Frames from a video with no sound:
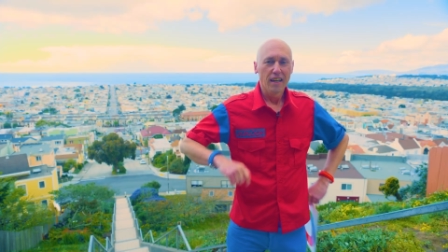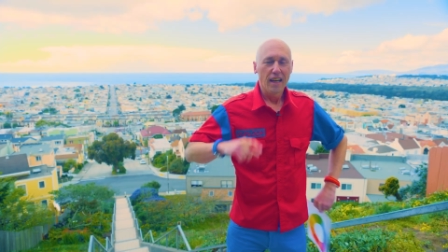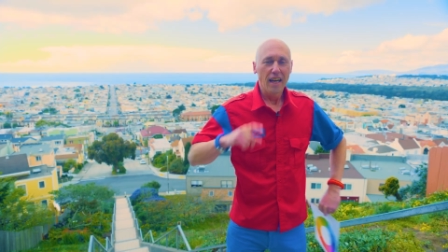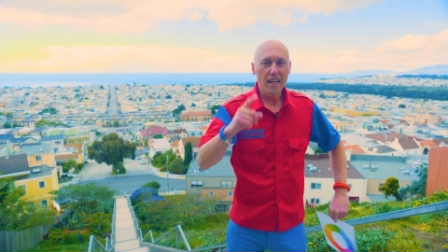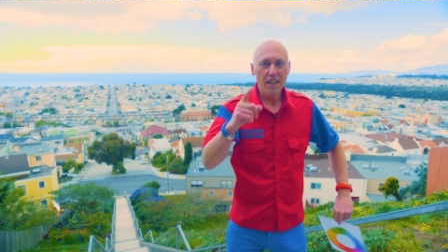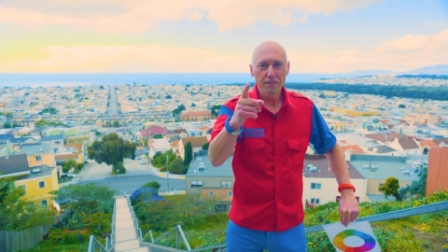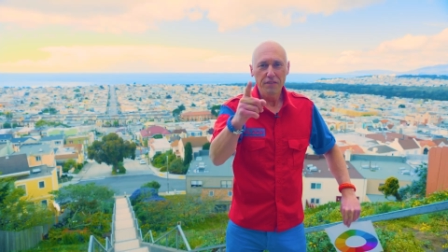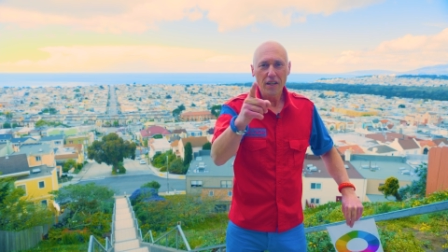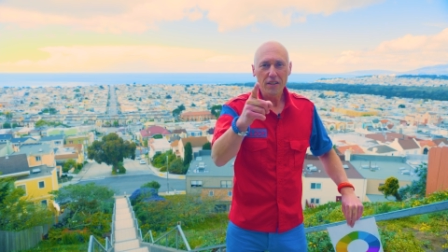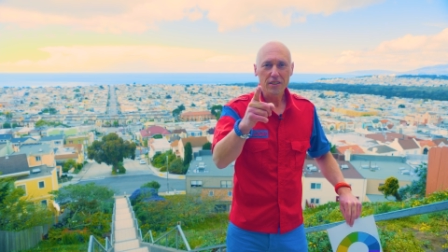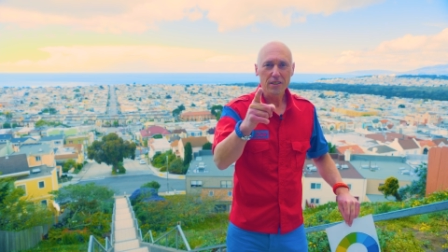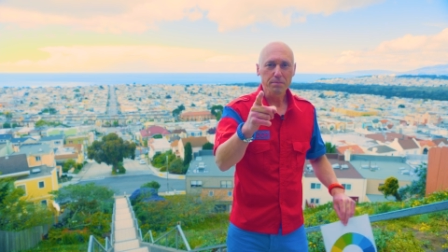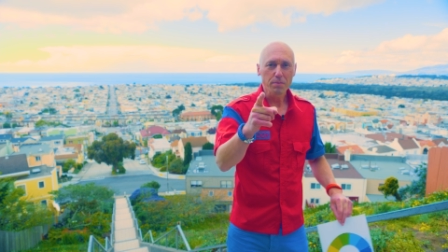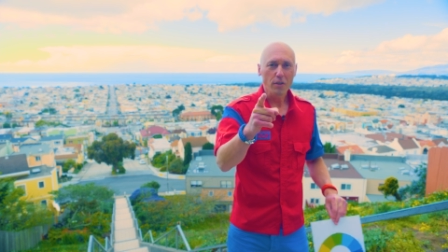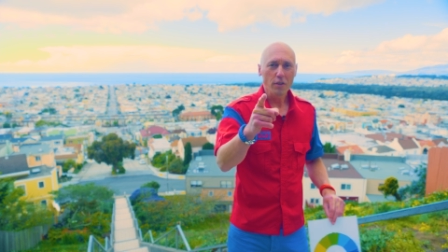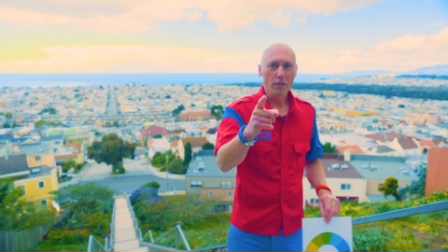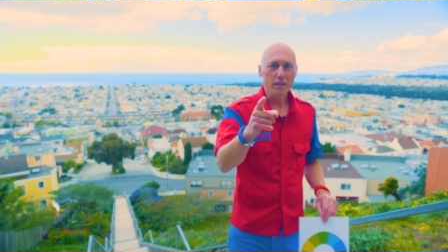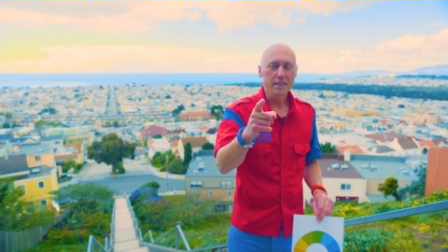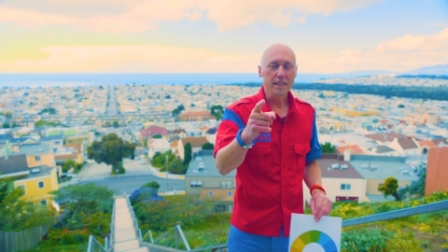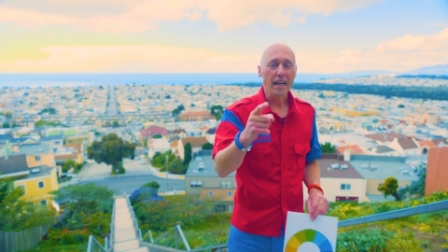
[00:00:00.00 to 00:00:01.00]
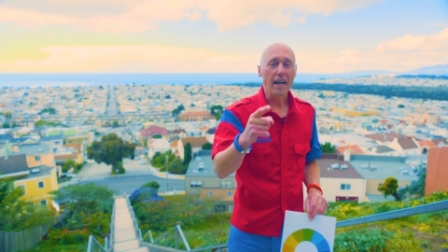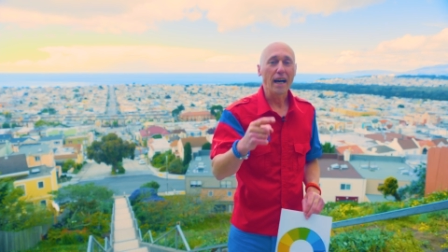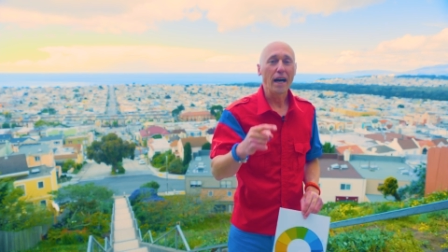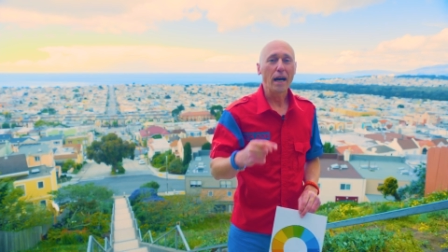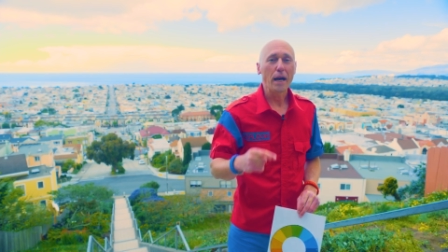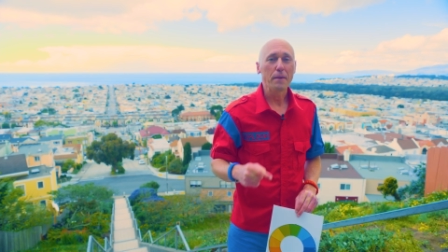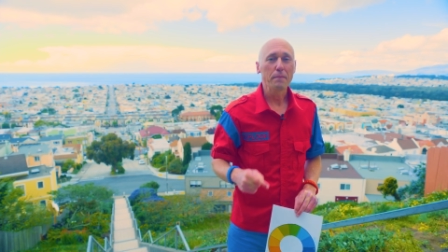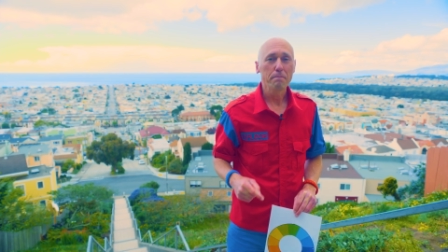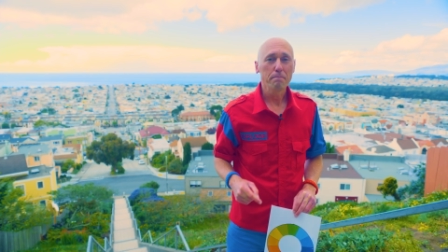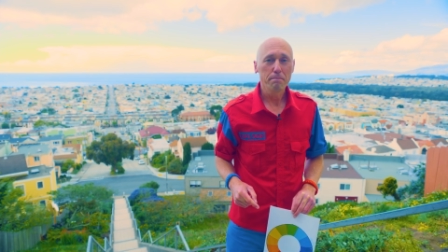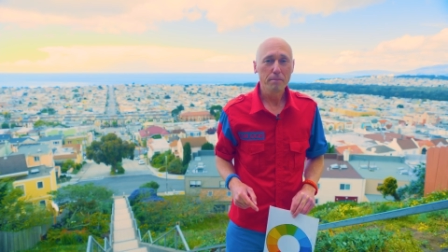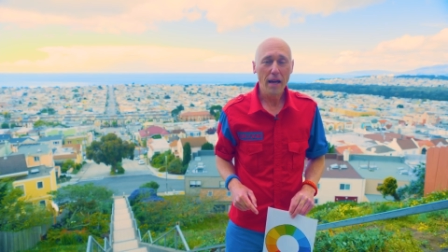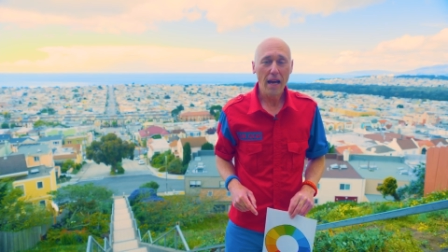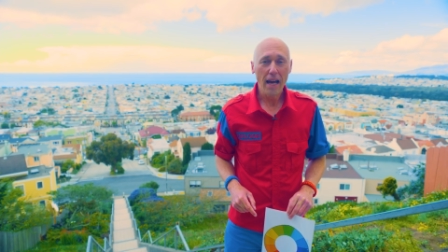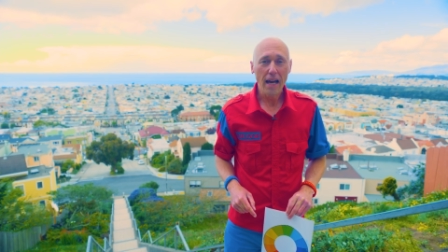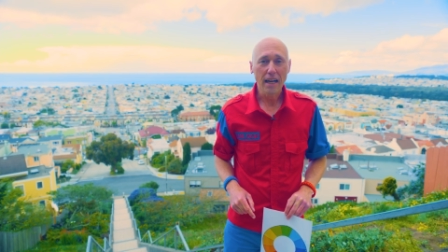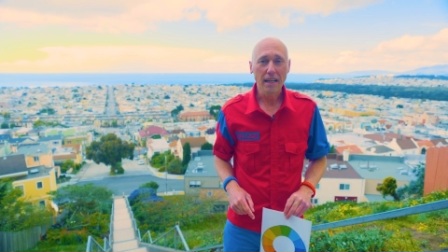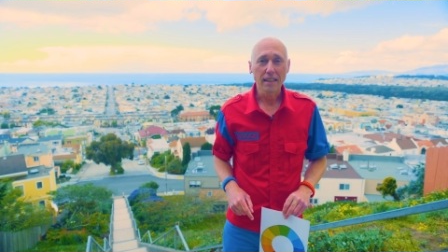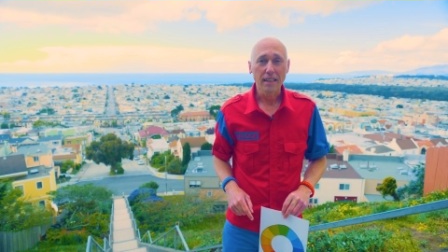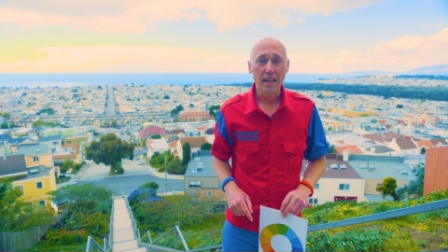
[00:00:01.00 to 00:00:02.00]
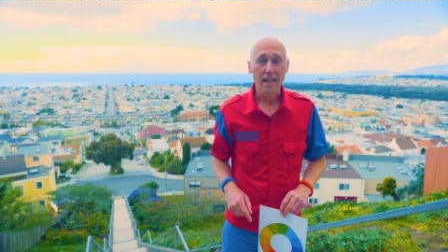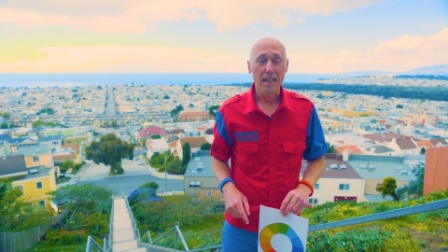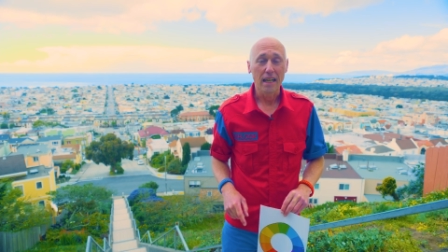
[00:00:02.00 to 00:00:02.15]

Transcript: Hey fellow explorers, I'm back,